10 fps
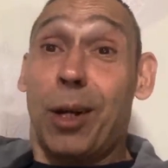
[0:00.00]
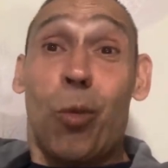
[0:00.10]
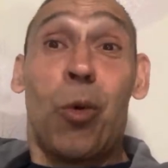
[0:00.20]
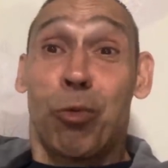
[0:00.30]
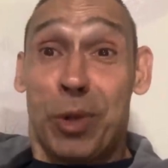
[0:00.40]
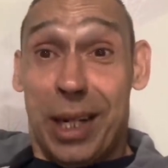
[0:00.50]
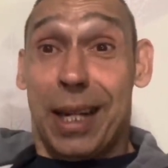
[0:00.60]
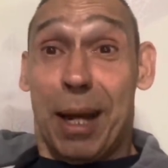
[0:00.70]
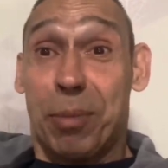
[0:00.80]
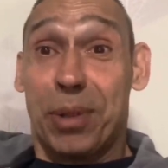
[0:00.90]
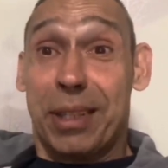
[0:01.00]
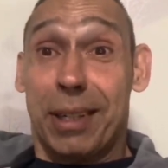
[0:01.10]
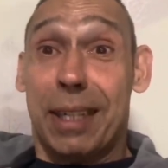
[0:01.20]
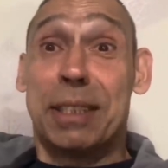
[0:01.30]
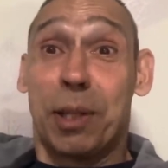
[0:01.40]
What really happened
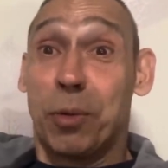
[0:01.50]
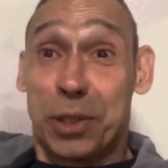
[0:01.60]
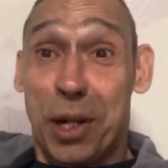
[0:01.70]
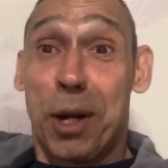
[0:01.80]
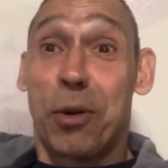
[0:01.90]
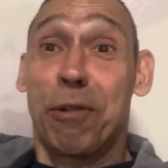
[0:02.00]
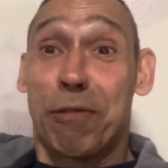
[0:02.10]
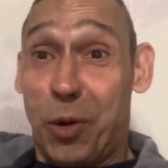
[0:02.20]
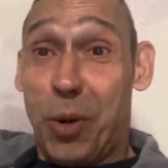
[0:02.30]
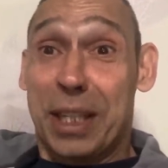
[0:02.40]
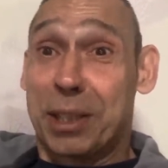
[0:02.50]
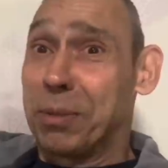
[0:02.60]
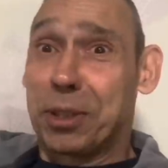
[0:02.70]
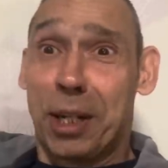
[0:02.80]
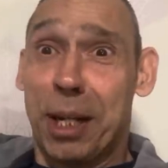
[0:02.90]
is it was going on for quite some
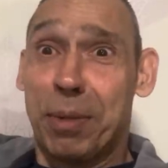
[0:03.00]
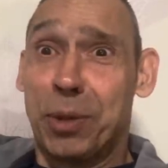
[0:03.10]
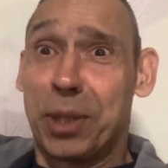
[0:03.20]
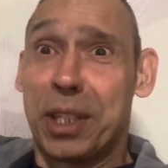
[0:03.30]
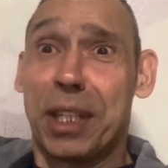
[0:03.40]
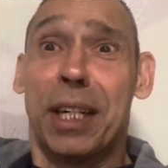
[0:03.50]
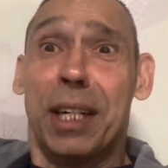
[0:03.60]
time, and you could hear,